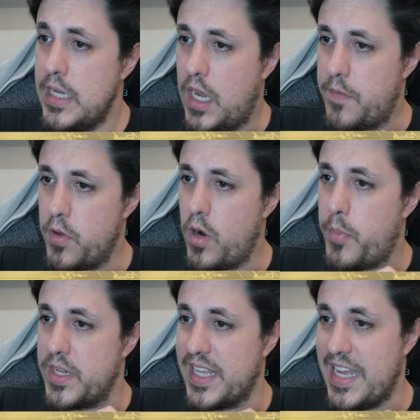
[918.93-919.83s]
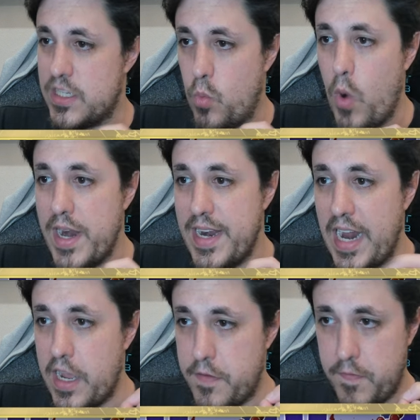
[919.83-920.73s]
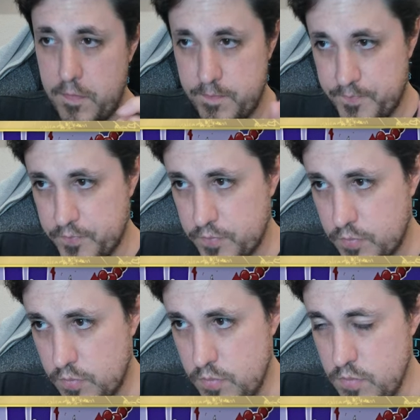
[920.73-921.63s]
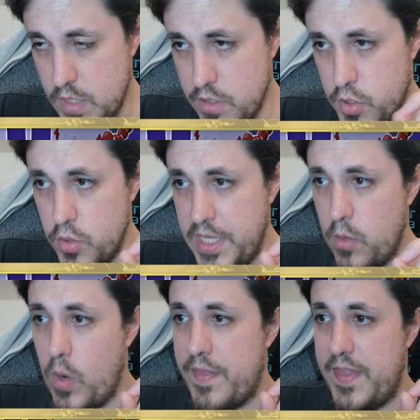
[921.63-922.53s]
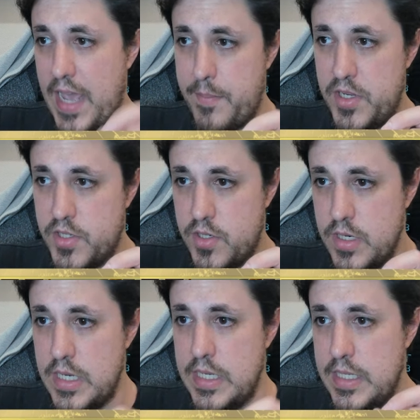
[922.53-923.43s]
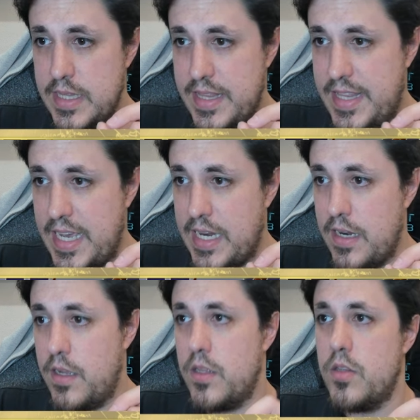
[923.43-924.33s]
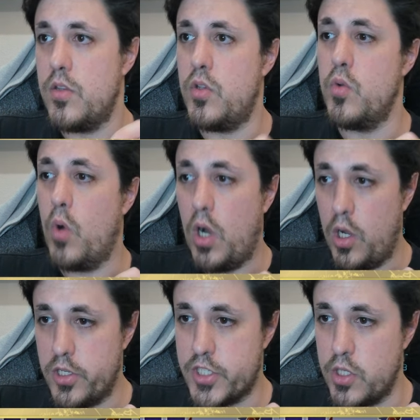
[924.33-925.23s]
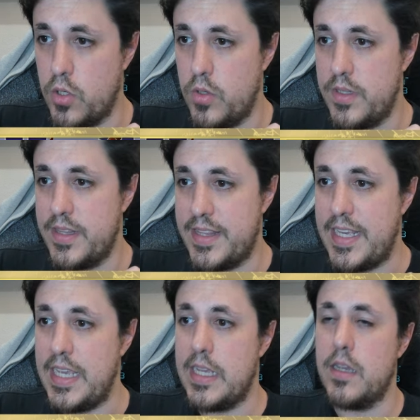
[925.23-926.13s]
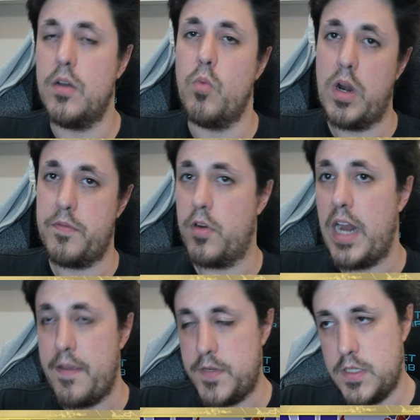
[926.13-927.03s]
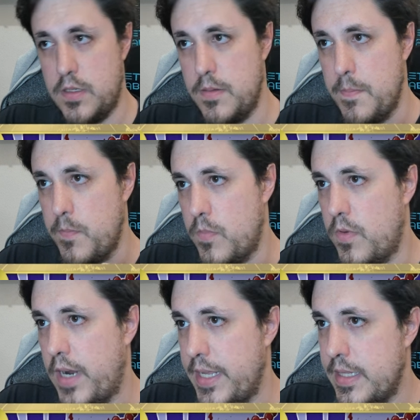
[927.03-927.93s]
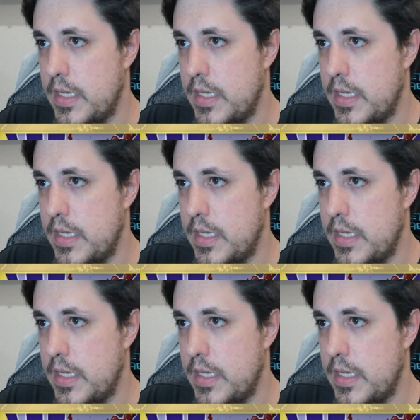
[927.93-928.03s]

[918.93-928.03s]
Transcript: And if your opponent has 1 life, you deal 1 damage, then you also take 1 of your lives, right?